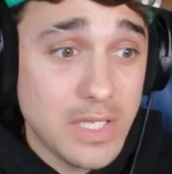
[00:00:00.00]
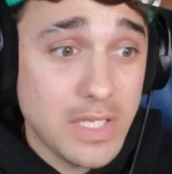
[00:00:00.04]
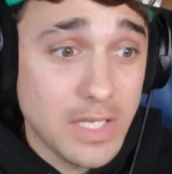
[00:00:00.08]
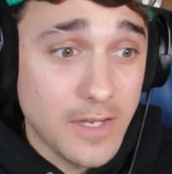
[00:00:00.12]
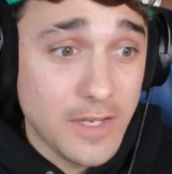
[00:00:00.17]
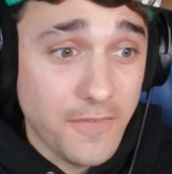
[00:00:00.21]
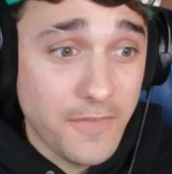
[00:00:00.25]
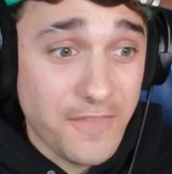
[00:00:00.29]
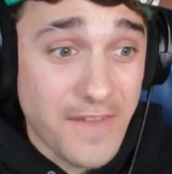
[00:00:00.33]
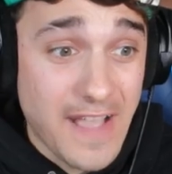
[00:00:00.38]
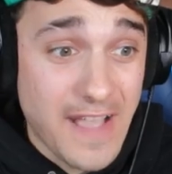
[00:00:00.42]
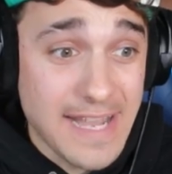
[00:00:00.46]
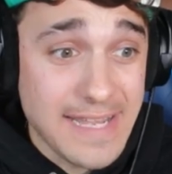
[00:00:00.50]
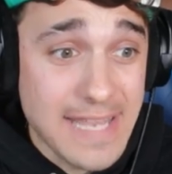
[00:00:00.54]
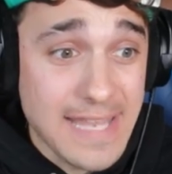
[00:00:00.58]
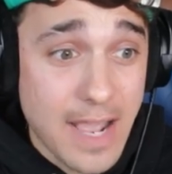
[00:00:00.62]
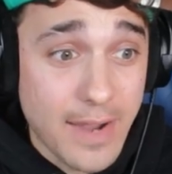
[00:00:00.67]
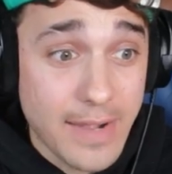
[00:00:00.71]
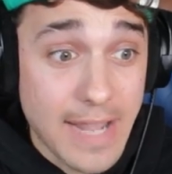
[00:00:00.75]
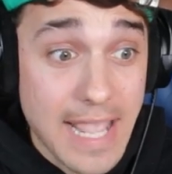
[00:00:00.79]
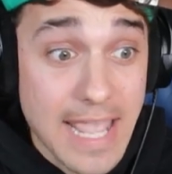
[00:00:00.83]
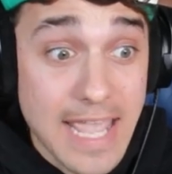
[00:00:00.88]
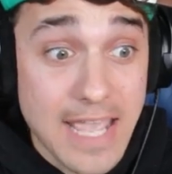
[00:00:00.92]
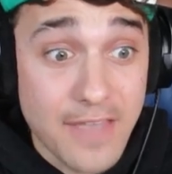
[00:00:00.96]
we got gonna find
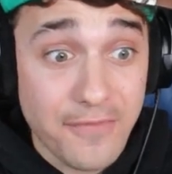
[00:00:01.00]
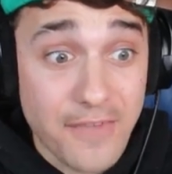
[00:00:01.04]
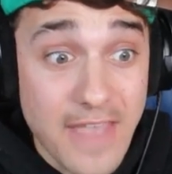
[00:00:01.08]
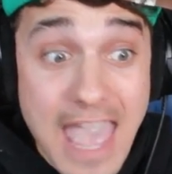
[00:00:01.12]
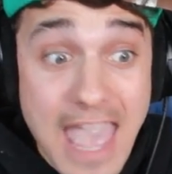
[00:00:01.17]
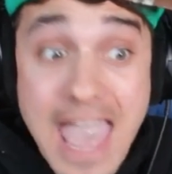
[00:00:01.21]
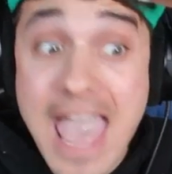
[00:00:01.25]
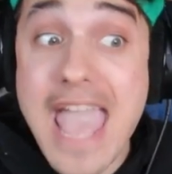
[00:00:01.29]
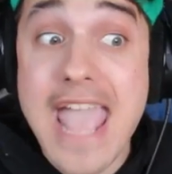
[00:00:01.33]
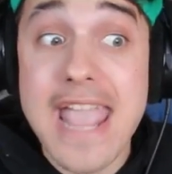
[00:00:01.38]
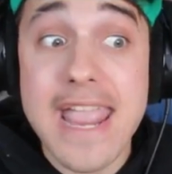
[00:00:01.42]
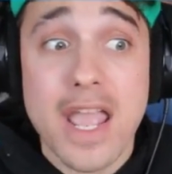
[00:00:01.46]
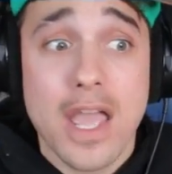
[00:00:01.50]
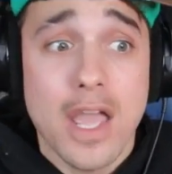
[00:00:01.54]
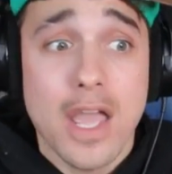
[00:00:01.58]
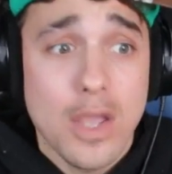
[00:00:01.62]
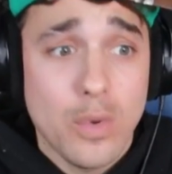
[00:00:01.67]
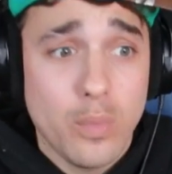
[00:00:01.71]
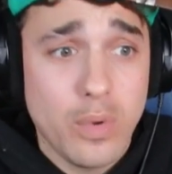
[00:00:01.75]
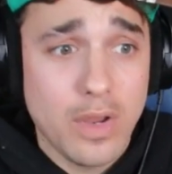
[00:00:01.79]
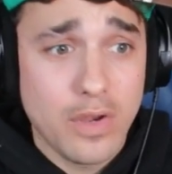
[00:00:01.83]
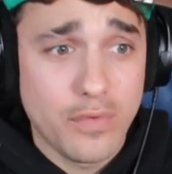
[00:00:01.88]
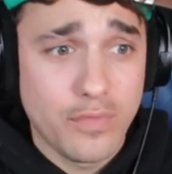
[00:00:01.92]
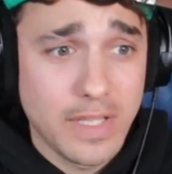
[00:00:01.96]
out if A,
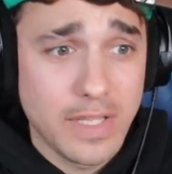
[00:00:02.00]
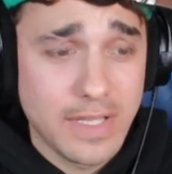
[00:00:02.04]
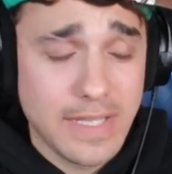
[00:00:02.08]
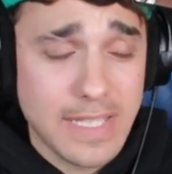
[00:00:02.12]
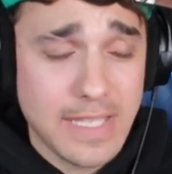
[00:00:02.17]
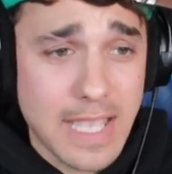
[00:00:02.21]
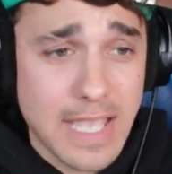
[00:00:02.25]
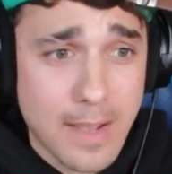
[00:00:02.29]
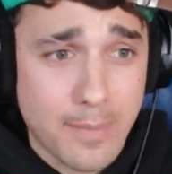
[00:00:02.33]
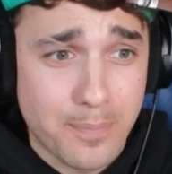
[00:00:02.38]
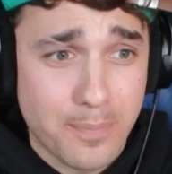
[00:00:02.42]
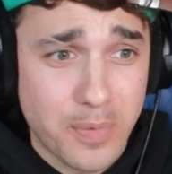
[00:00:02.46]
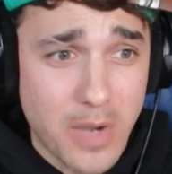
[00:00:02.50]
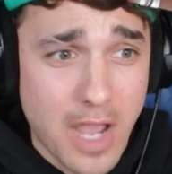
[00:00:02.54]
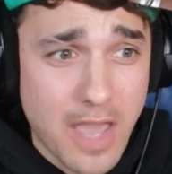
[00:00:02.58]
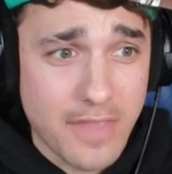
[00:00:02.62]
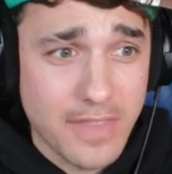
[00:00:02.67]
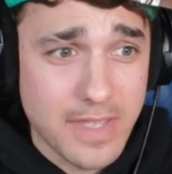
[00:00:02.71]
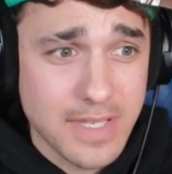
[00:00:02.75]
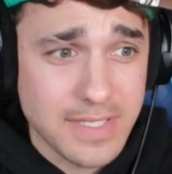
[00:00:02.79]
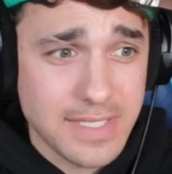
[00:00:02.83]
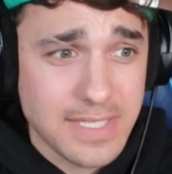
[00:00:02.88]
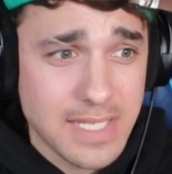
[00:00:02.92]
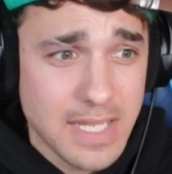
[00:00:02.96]
we really are
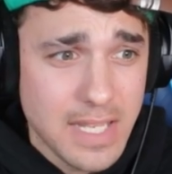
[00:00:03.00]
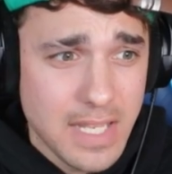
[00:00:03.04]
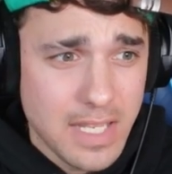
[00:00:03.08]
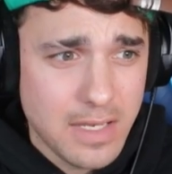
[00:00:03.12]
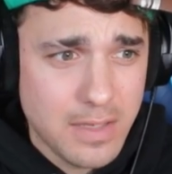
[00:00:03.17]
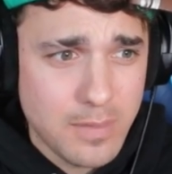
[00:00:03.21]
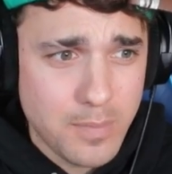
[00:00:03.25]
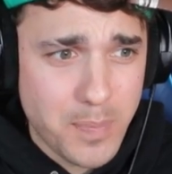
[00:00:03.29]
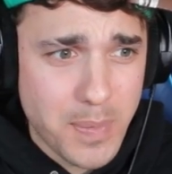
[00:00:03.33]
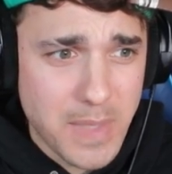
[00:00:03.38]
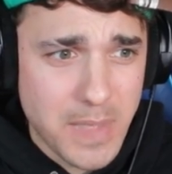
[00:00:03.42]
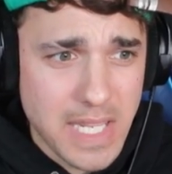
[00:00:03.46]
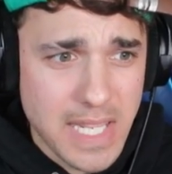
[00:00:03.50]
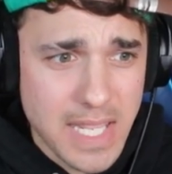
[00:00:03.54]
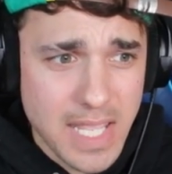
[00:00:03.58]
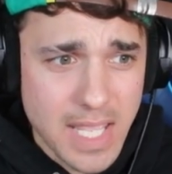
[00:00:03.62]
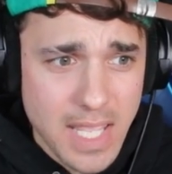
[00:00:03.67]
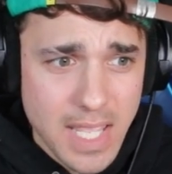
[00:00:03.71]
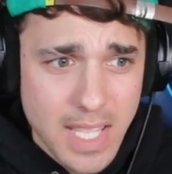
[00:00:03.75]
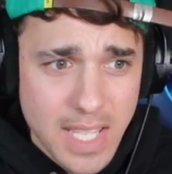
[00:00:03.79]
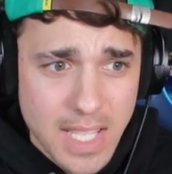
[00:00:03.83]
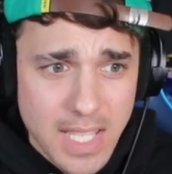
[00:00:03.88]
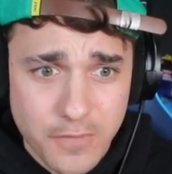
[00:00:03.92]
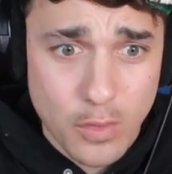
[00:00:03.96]
brothers, and B,
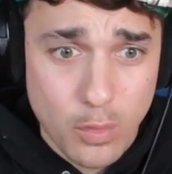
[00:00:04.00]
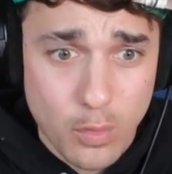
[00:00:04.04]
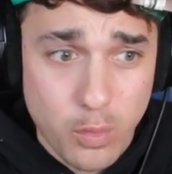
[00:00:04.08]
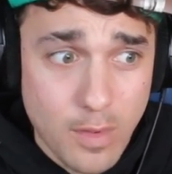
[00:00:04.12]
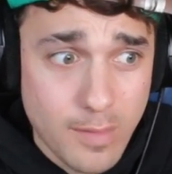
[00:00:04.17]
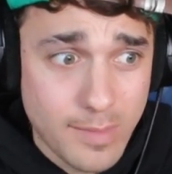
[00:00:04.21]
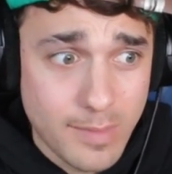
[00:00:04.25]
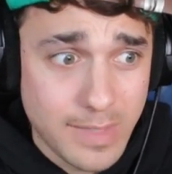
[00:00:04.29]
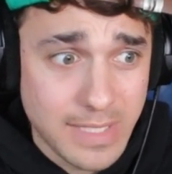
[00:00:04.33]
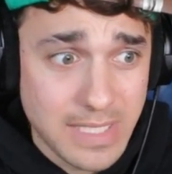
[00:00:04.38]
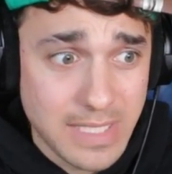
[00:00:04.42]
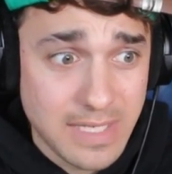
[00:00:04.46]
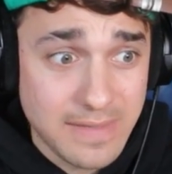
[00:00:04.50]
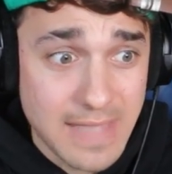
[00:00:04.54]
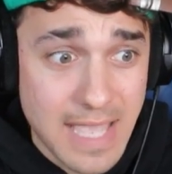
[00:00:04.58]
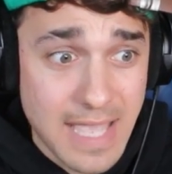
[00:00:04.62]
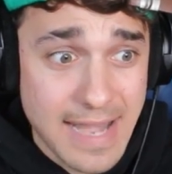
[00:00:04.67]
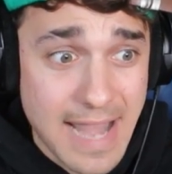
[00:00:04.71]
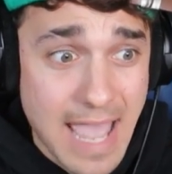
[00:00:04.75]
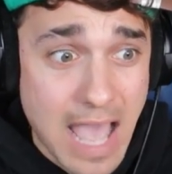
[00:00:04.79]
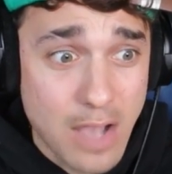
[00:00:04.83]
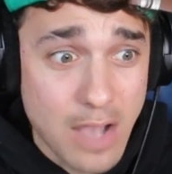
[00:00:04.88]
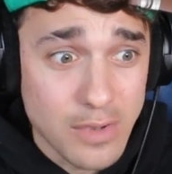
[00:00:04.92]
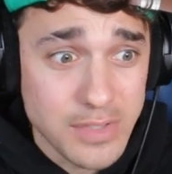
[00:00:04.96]
if the woman in
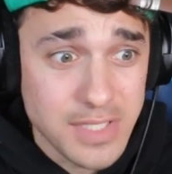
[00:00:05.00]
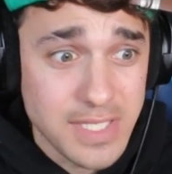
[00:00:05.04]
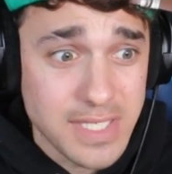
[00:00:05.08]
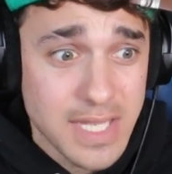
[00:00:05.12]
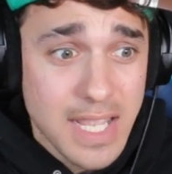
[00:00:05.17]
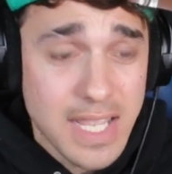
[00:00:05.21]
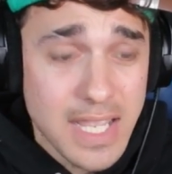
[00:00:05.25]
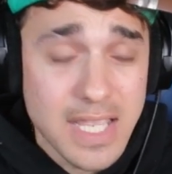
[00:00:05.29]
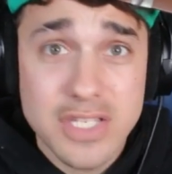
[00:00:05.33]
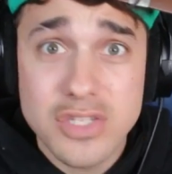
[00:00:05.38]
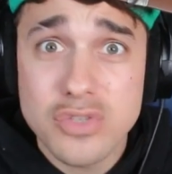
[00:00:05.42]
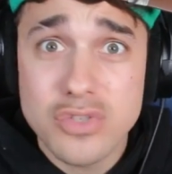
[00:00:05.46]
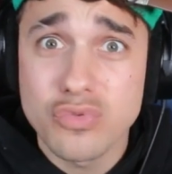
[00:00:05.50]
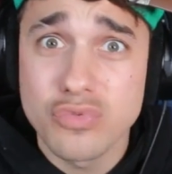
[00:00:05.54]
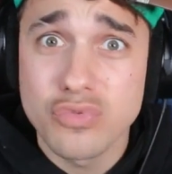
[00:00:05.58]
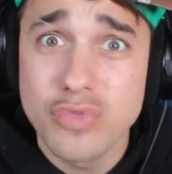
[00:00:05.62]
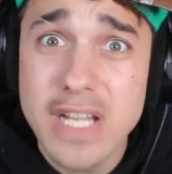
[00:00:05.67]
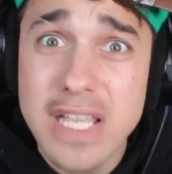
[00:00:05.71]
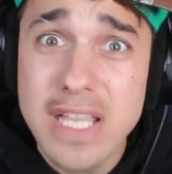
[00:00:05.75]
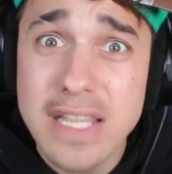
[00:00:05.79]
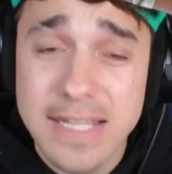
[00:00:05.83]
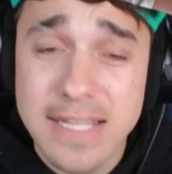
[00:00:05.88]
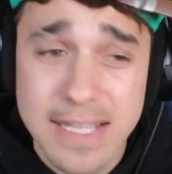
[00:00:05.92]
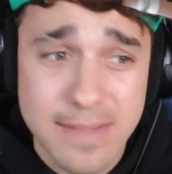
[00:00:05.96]
that house is
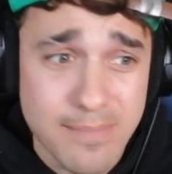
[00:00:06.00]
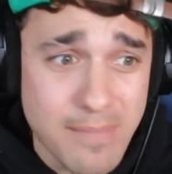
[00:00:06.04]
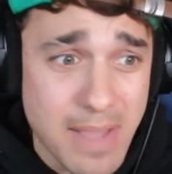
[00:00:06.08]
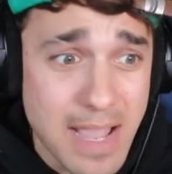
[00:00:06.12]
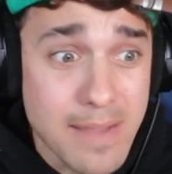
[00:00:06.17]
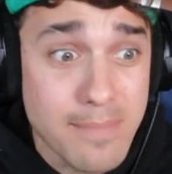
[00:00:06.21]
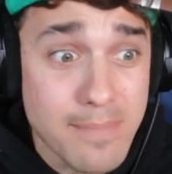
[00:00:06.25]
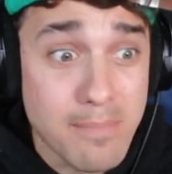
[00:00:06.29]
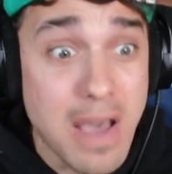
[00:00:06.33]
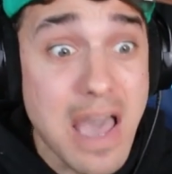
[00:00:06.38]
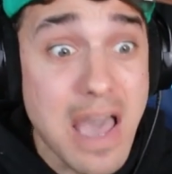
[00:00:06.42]
really my